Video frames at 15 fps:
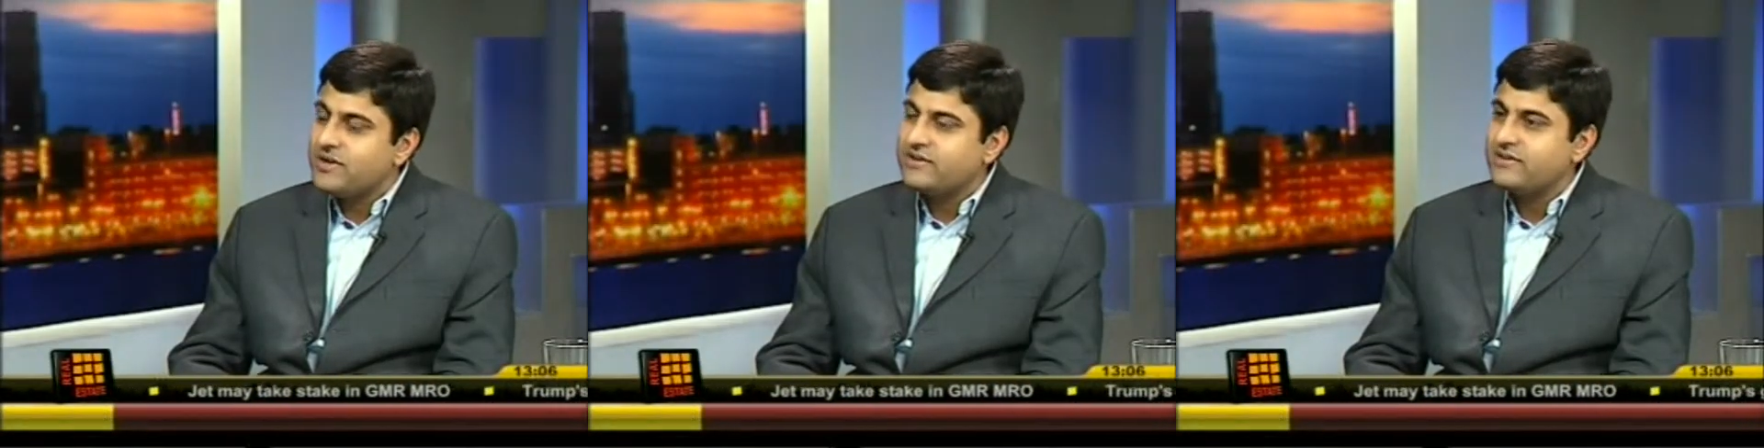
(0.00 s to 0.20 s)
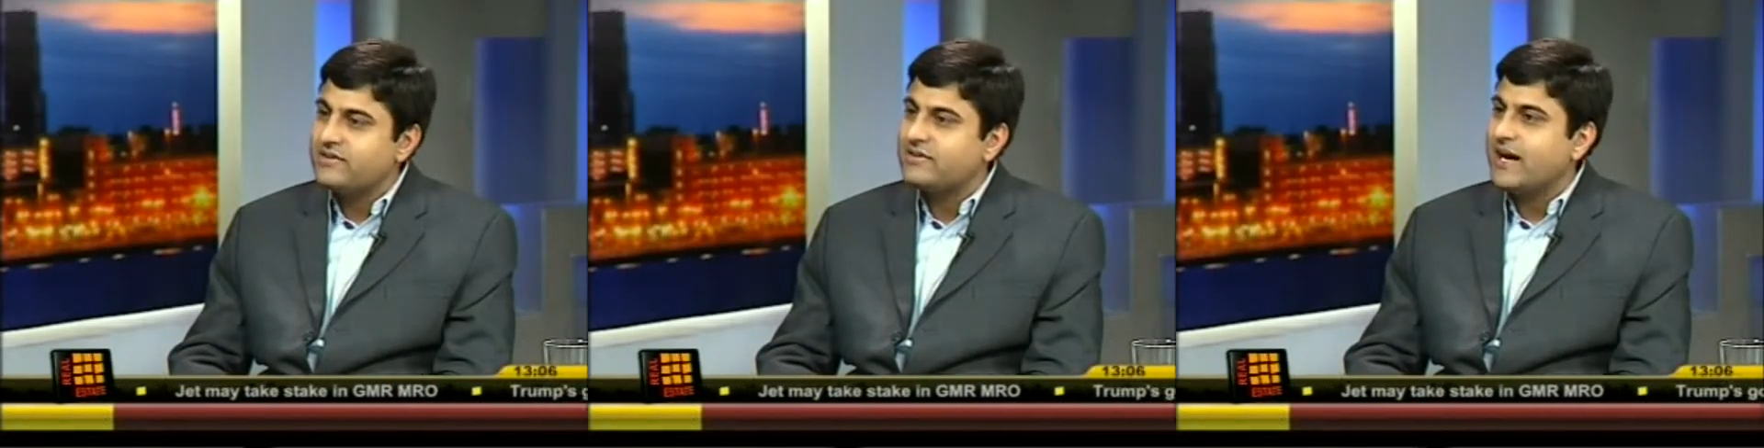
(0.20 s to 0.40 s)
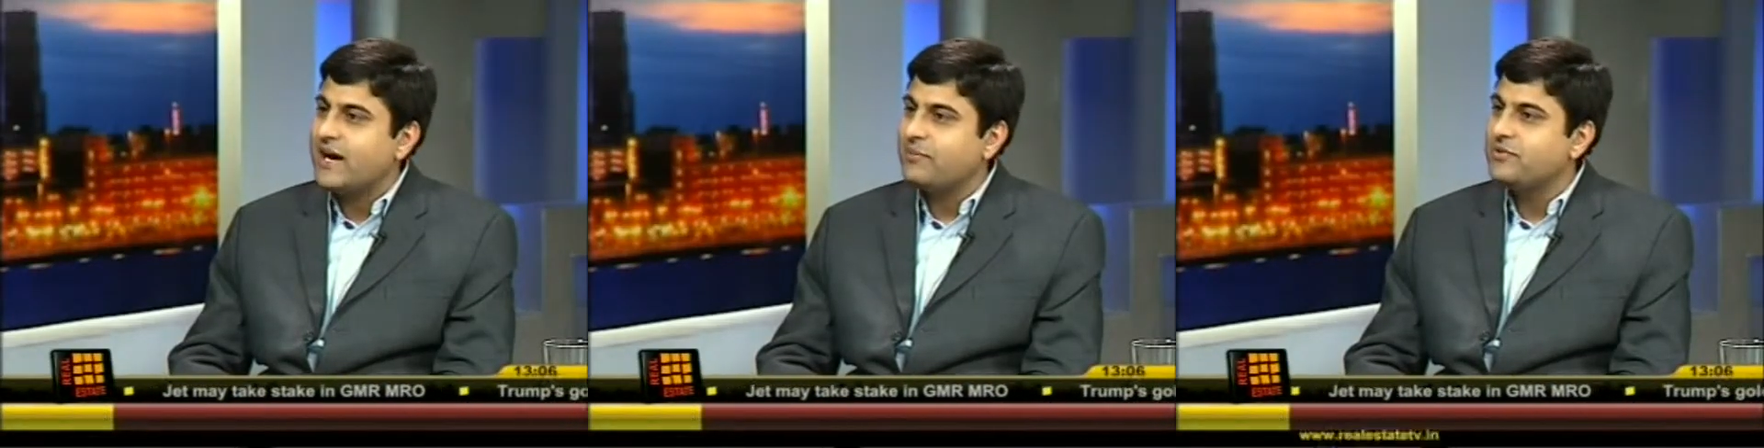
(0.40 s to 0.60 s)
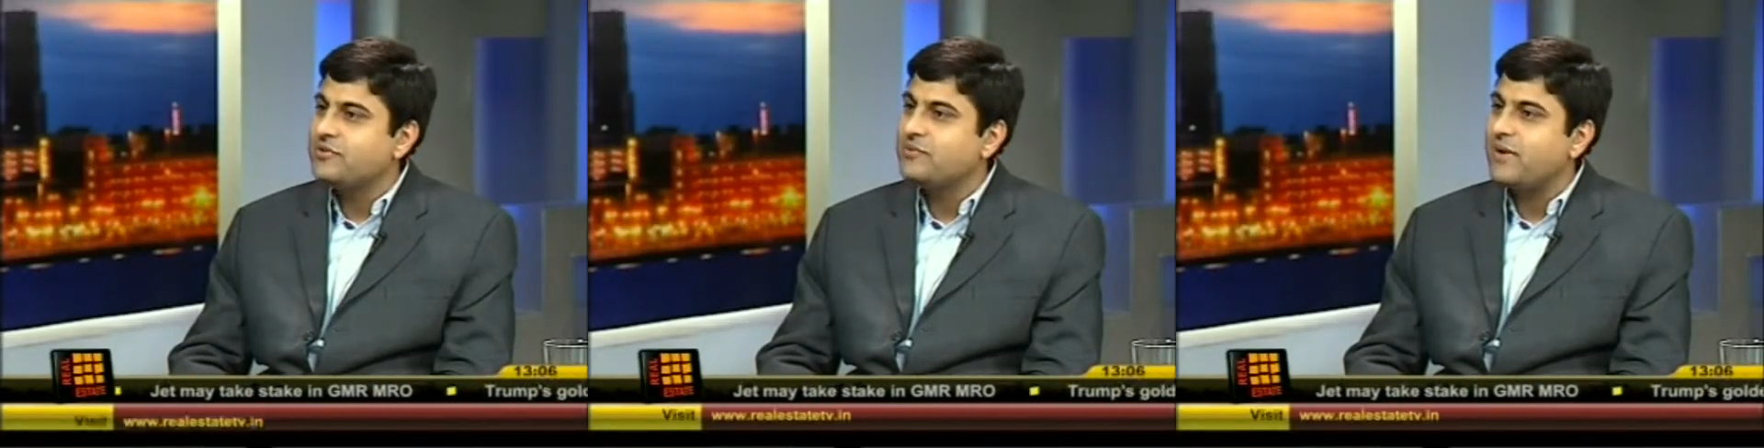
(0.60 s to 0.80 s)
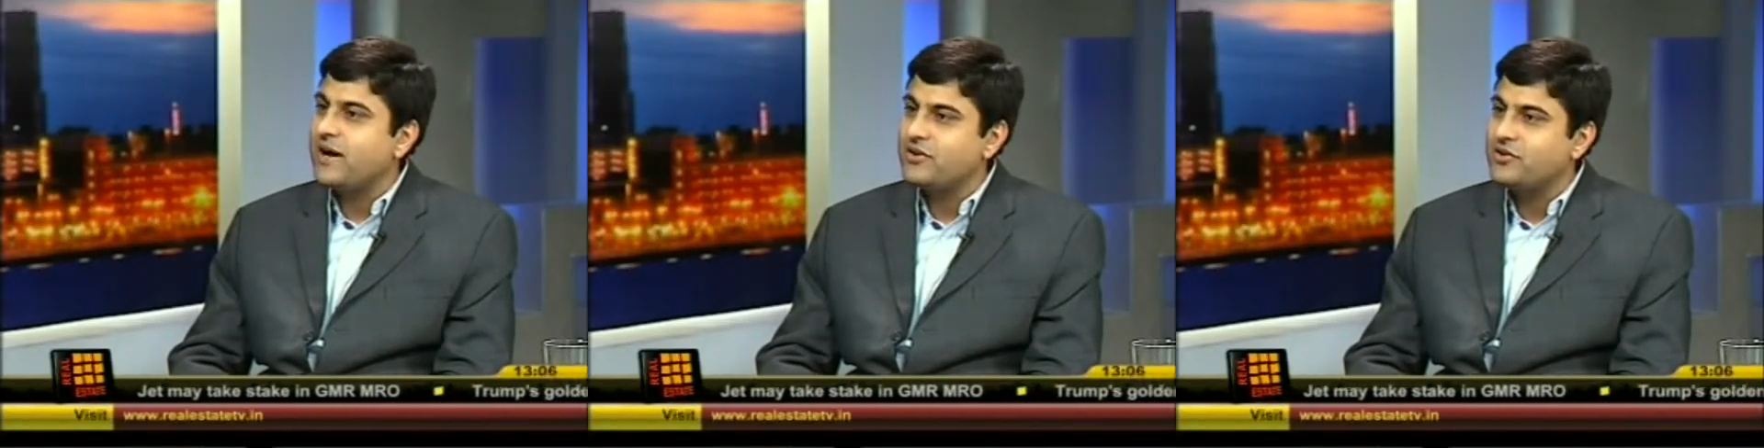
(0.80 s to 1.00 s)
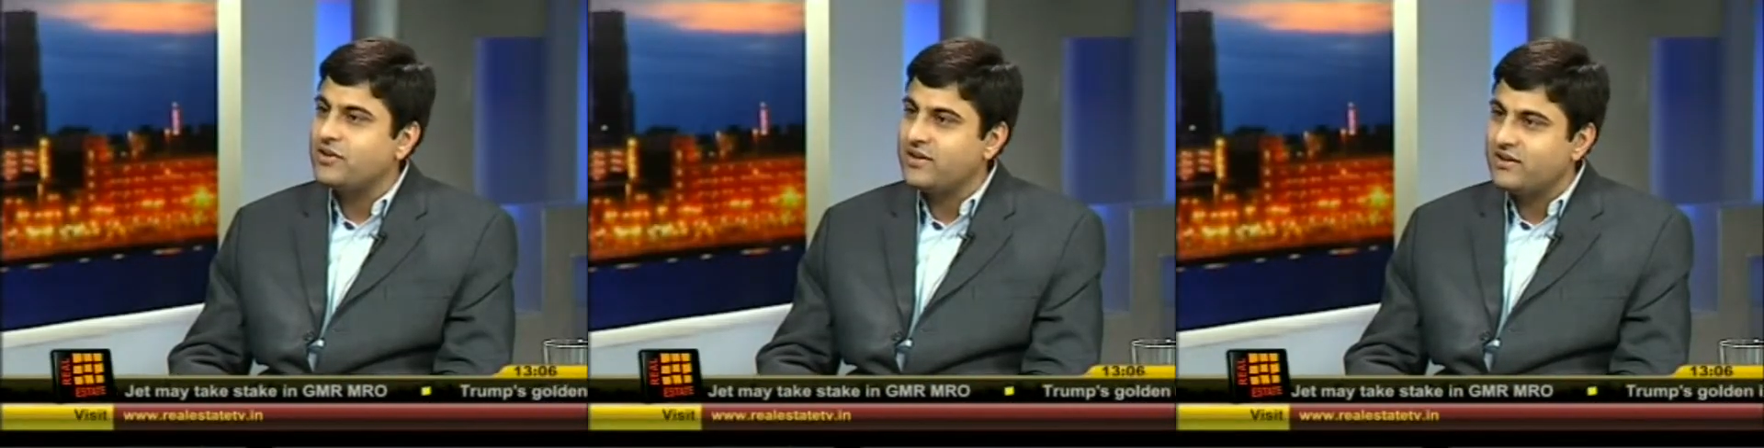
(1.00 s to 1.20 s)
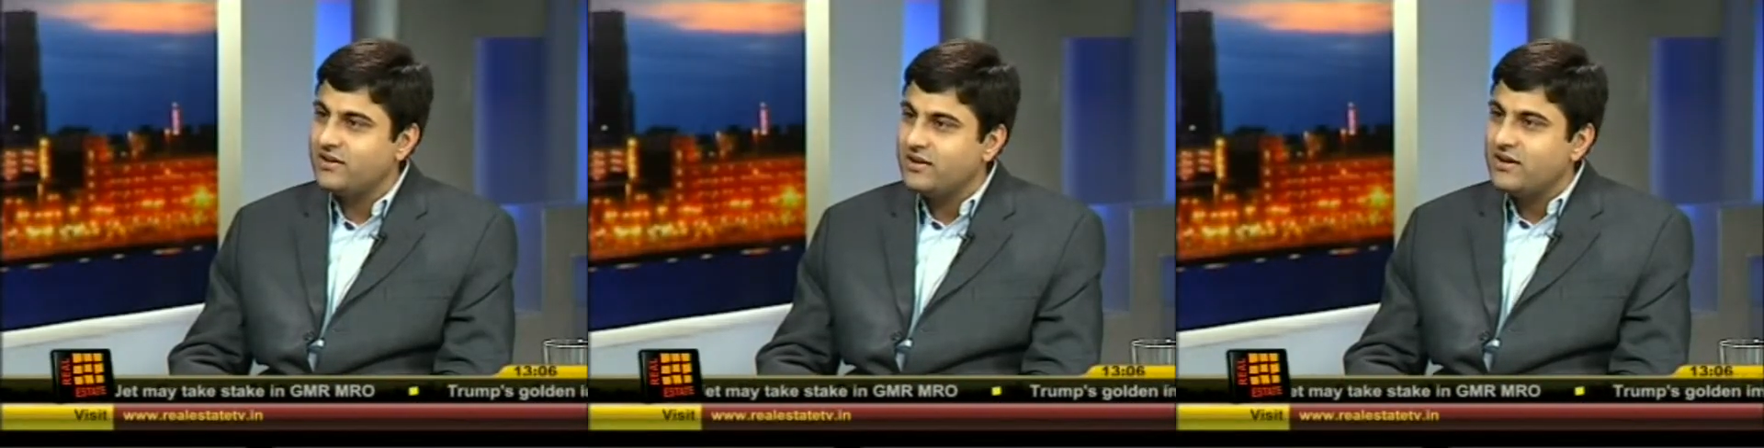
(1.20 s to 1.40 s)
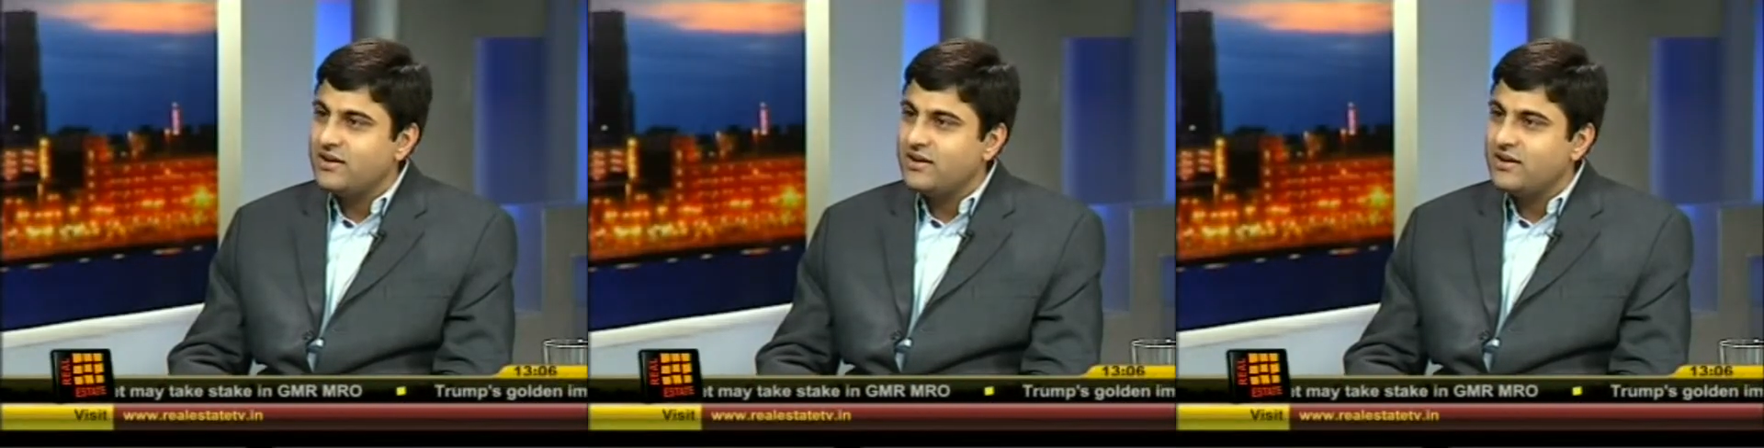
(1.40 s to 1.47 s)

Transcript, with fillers: but it just happens manually.